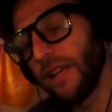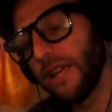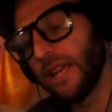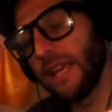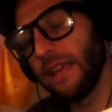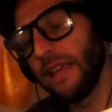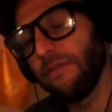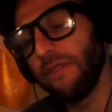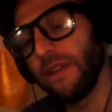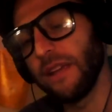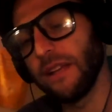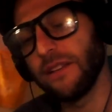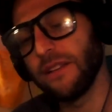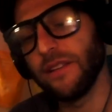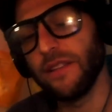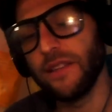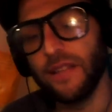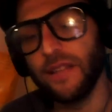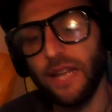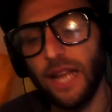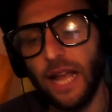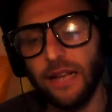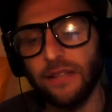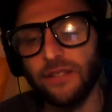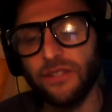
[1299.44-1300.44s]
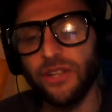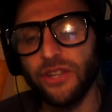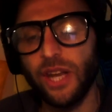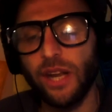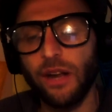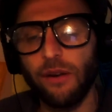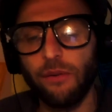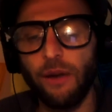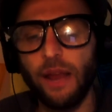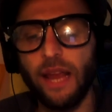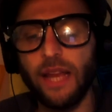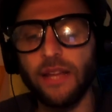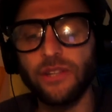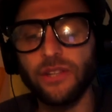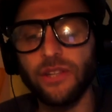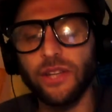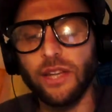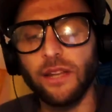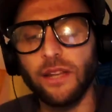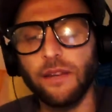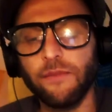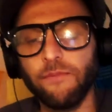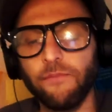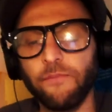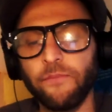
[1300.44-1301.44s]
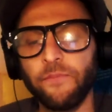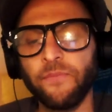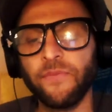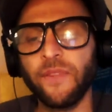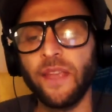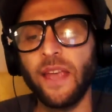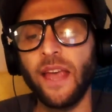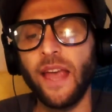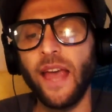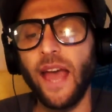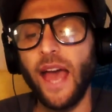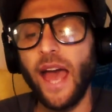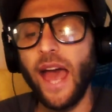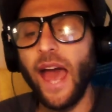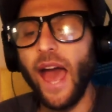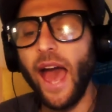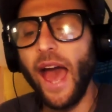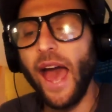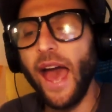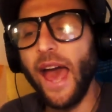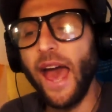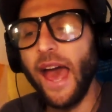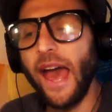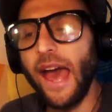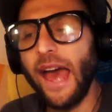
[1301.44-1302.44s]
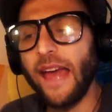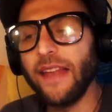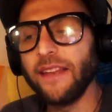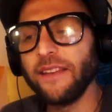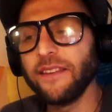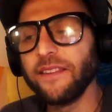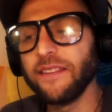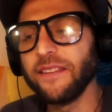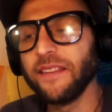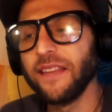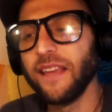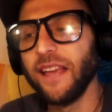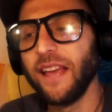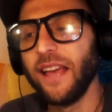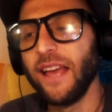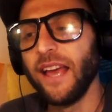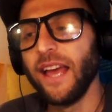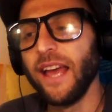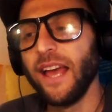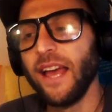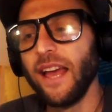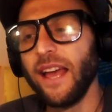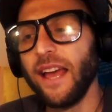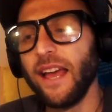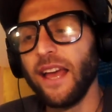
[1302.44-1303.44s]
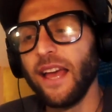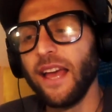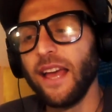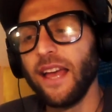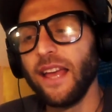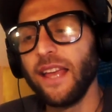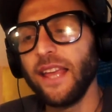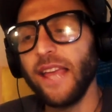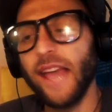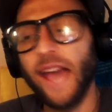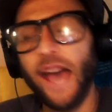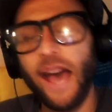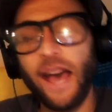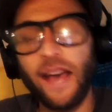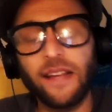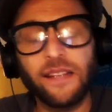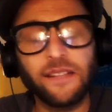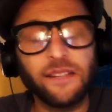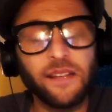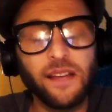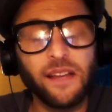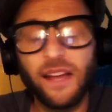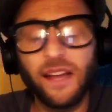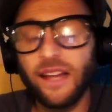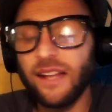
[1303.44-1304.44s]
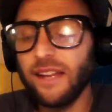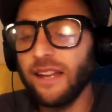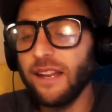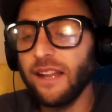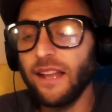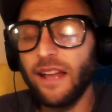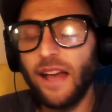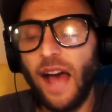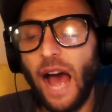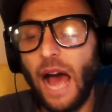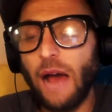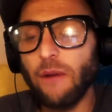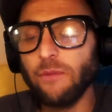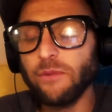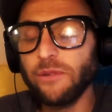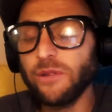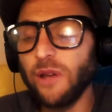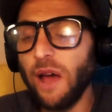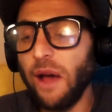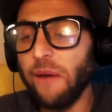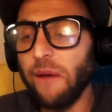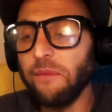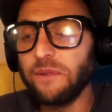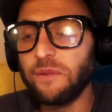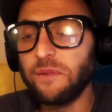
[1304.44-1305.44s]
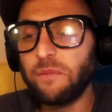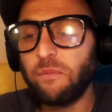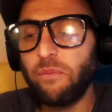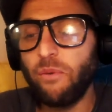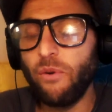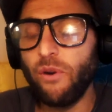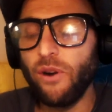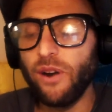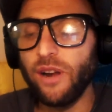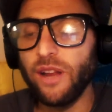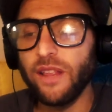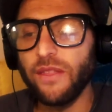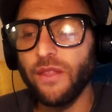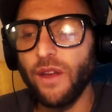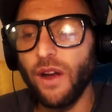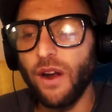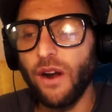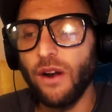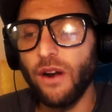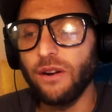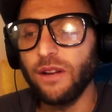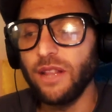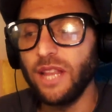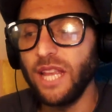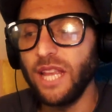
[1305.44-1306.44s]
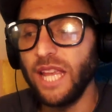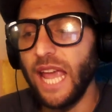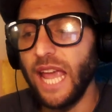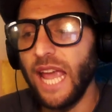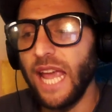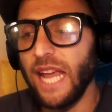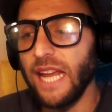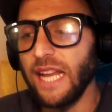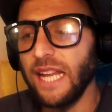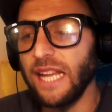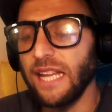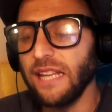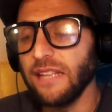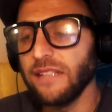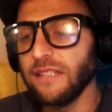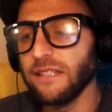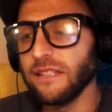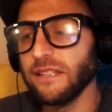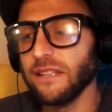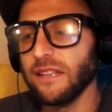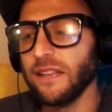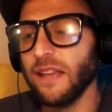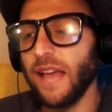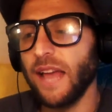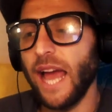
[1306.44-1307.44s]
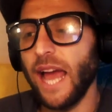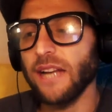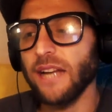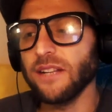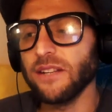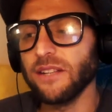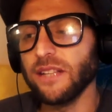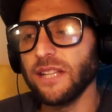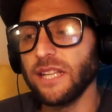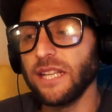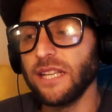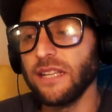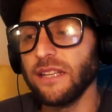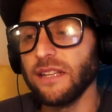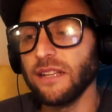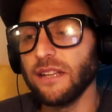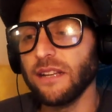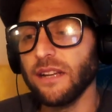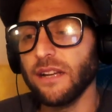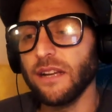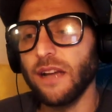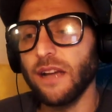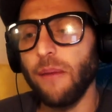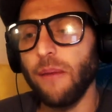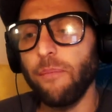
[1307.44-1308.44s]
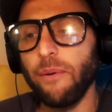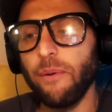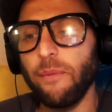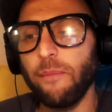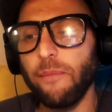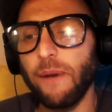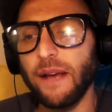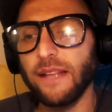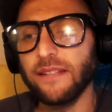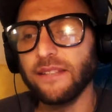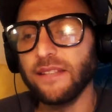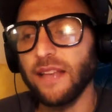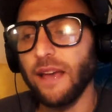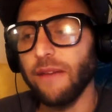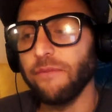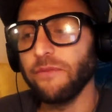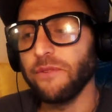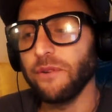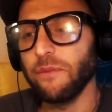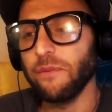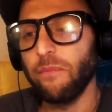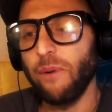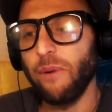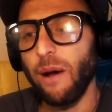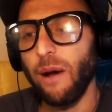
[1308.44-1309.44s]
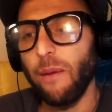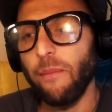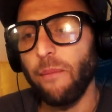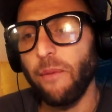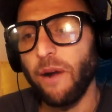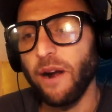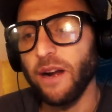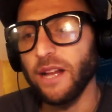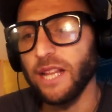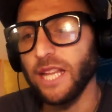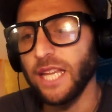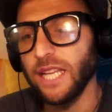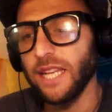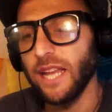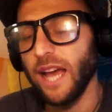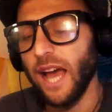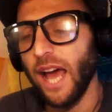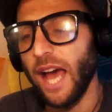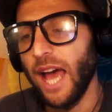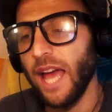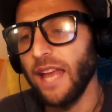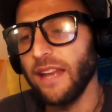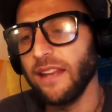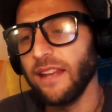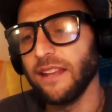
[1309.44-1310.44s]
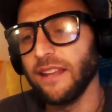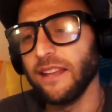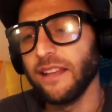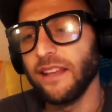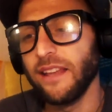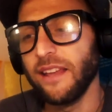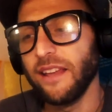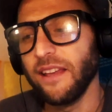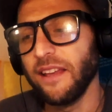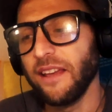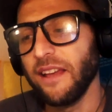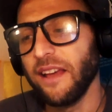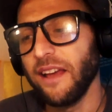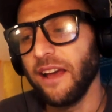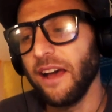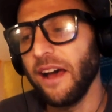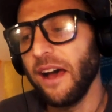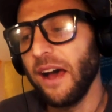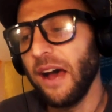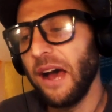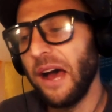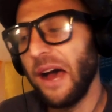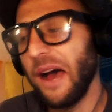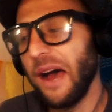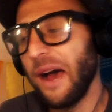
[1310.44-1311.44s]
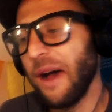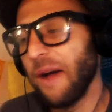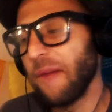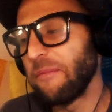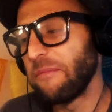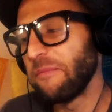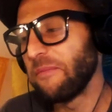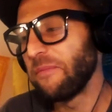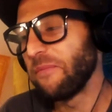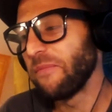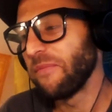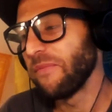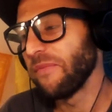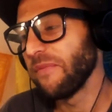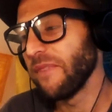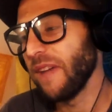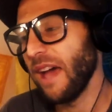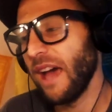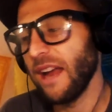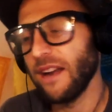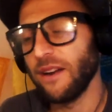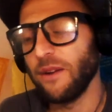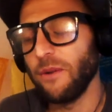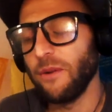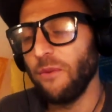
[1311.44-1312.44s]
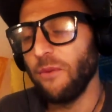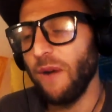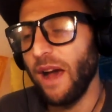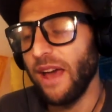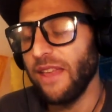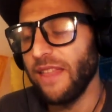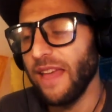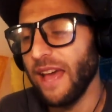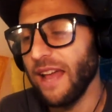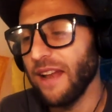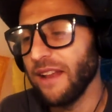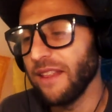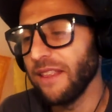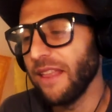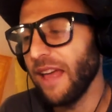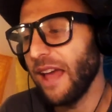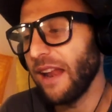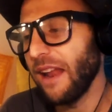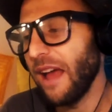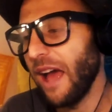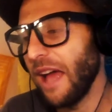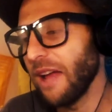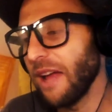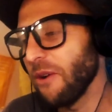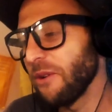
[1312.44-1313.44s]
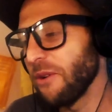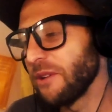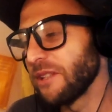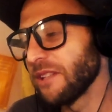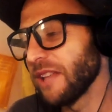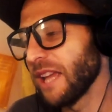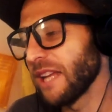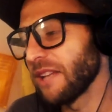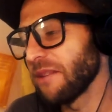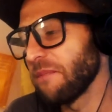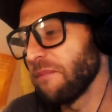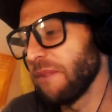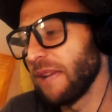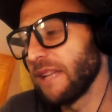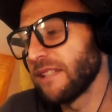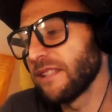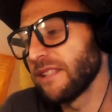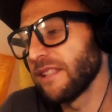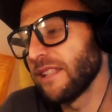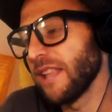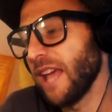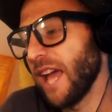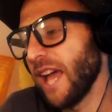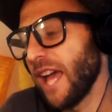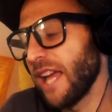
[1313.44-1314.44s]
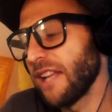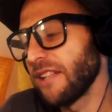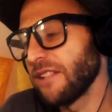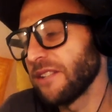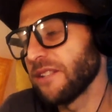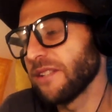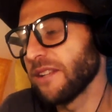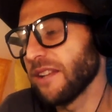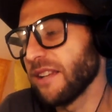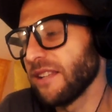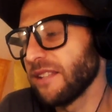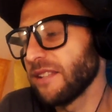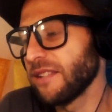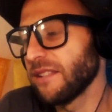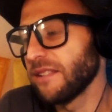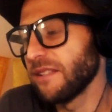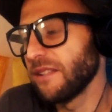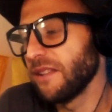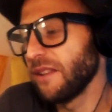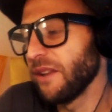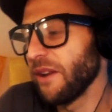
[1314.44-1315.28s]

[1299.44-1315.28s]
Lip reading: giving to the next generation. And yeah, I was born in the early 80s, actually a couple months after Bob Marley died. I don't know why that I always like to mention that, just because,